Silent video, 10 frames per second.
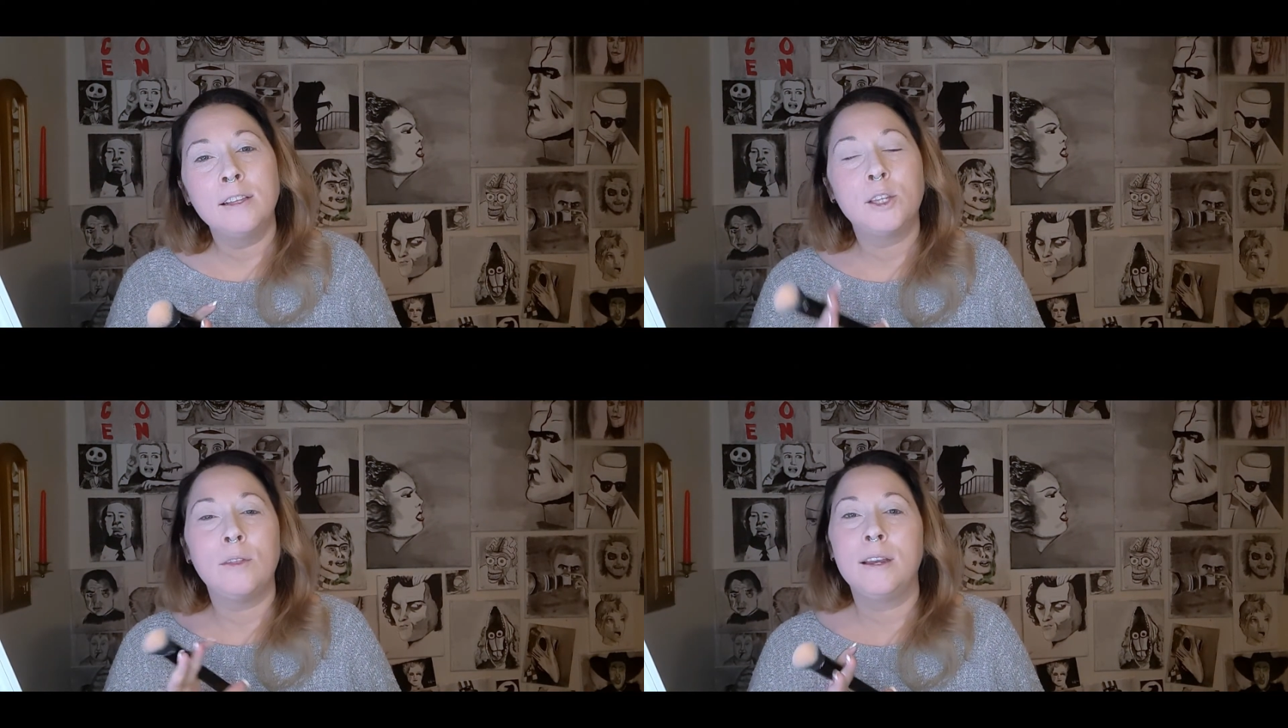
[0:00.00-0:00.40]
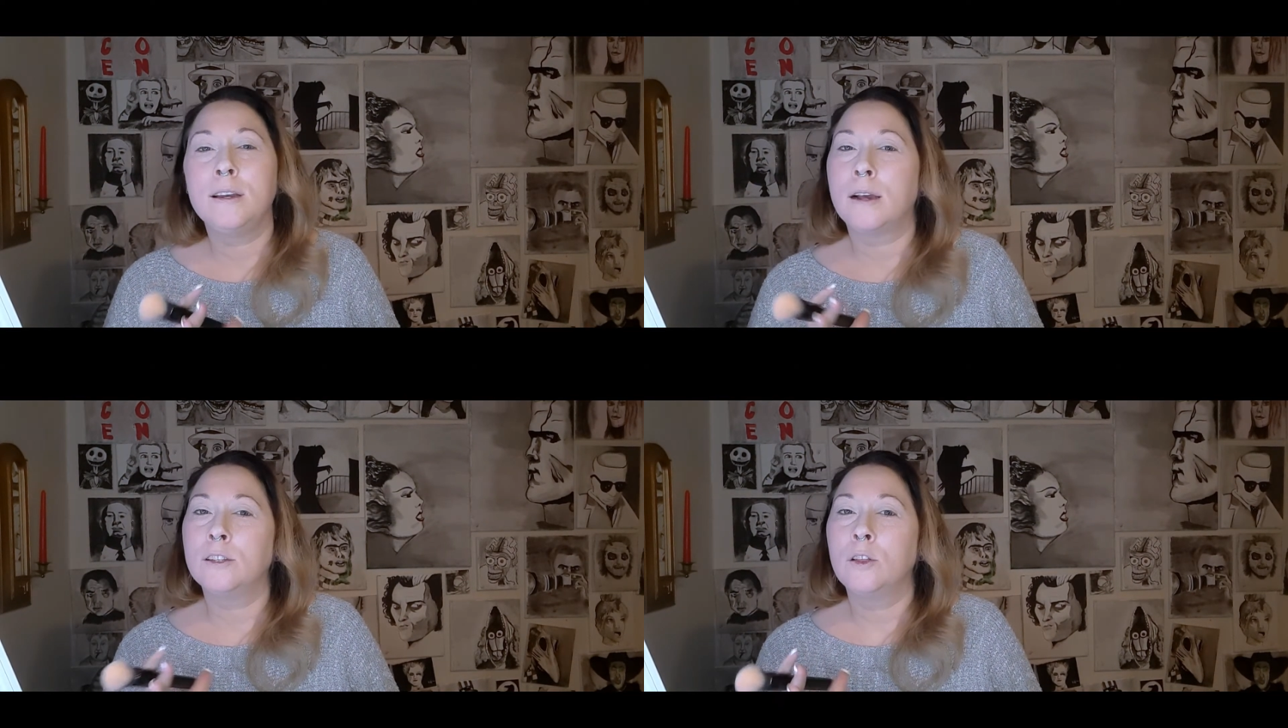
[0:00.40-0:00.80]
so that it
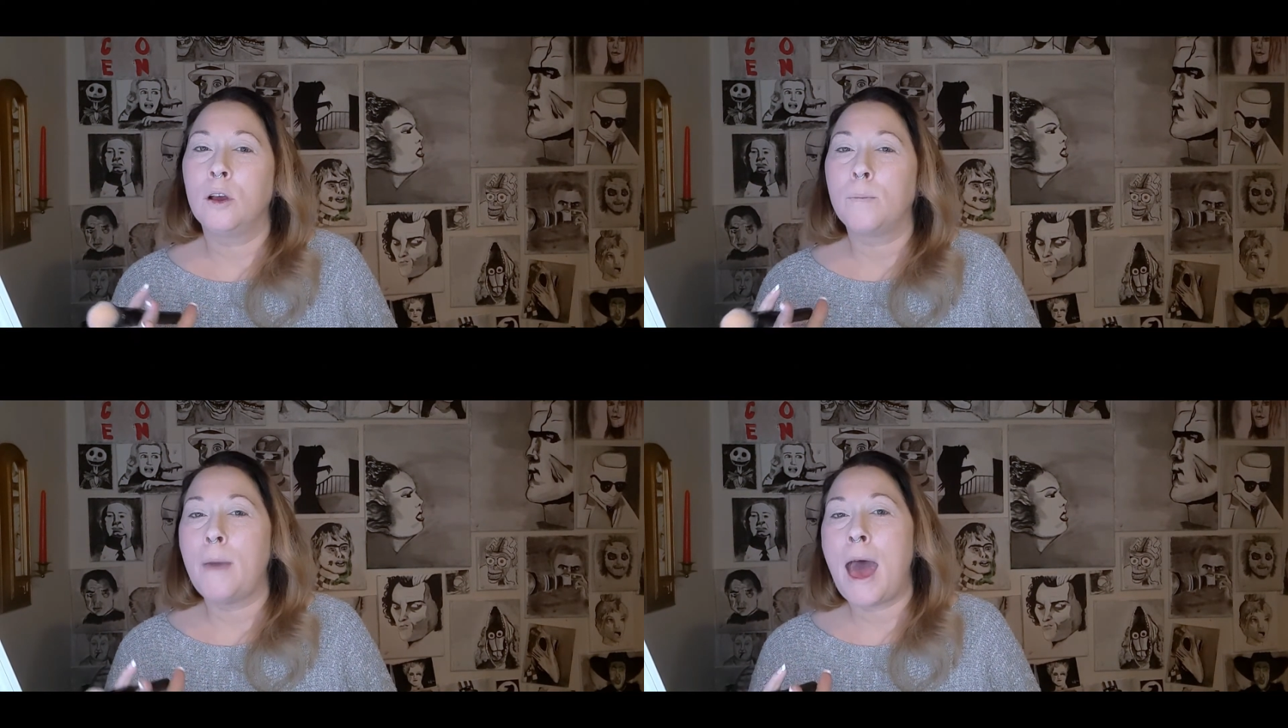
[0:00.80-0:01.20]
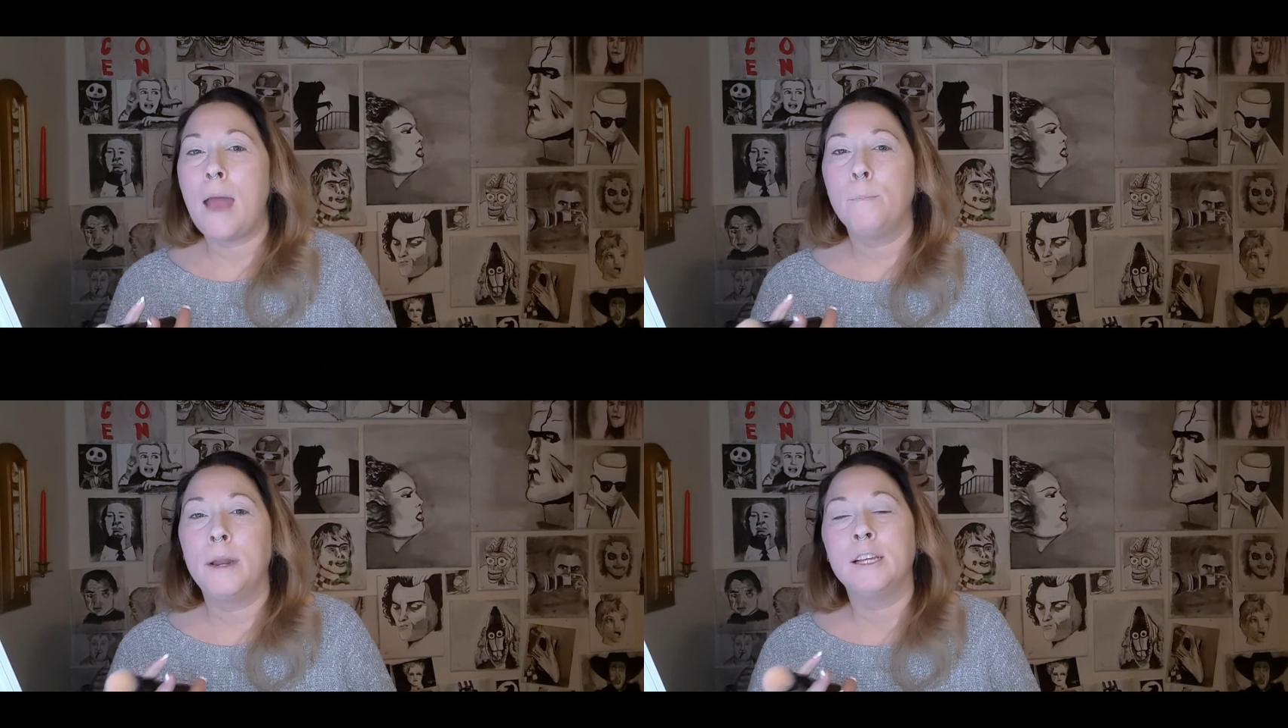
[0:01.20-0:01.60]
doesn't look
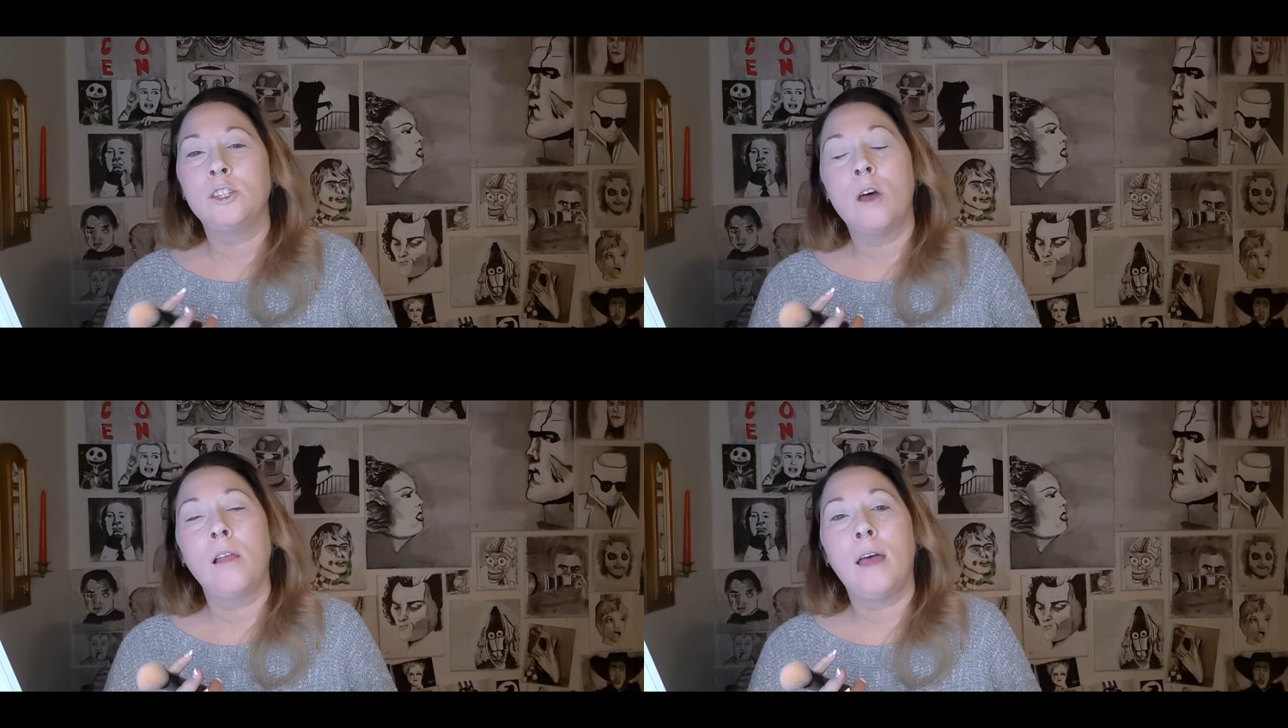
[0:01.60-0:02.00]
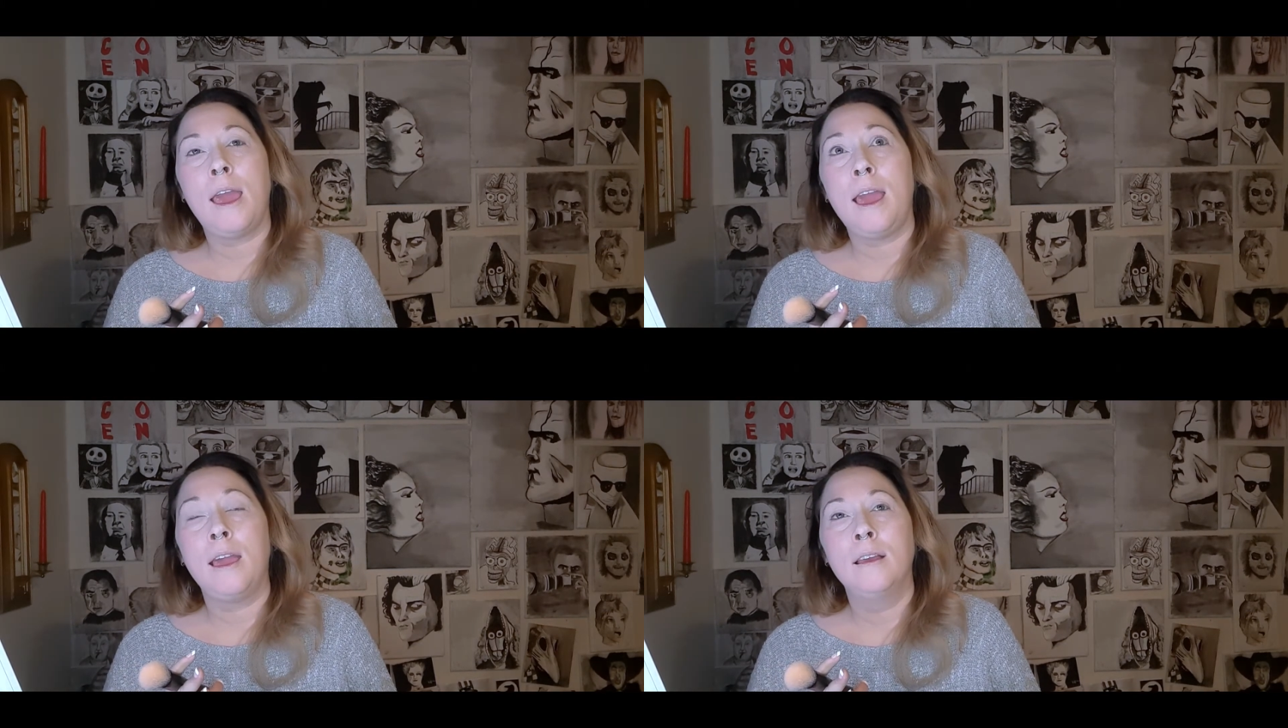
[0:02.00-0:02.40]
matte, but it's not
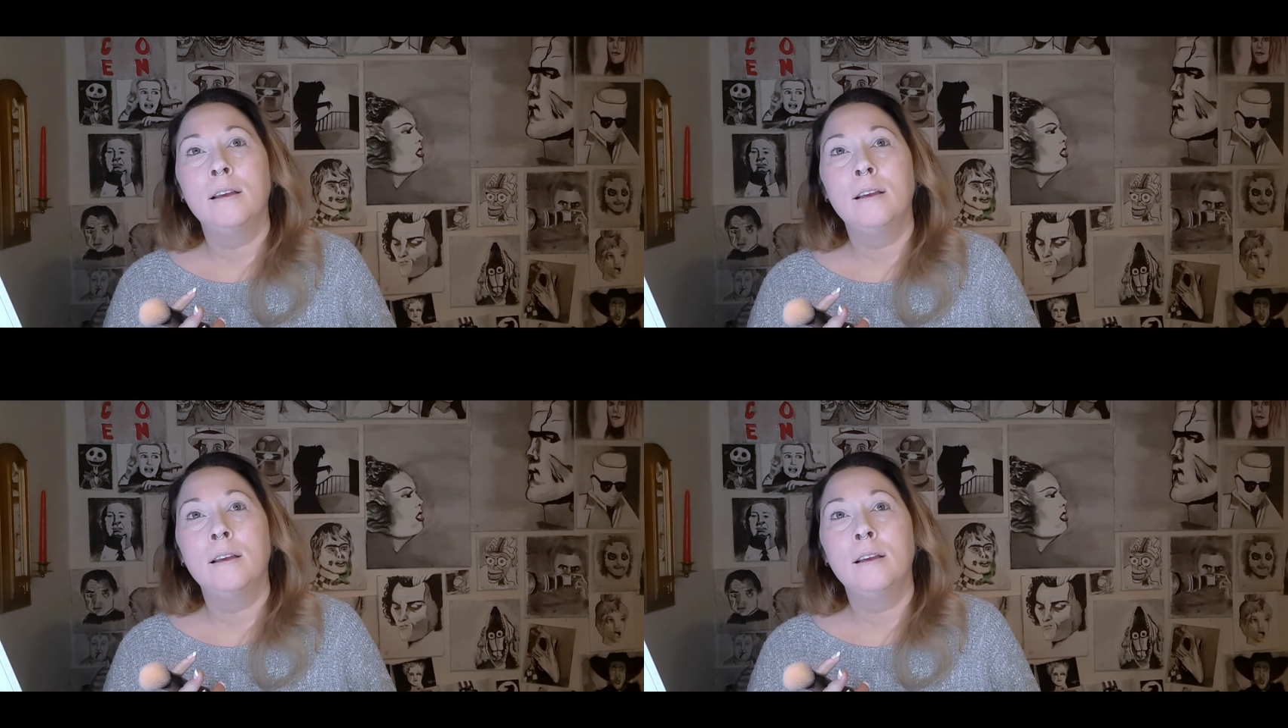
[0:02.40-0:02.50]
like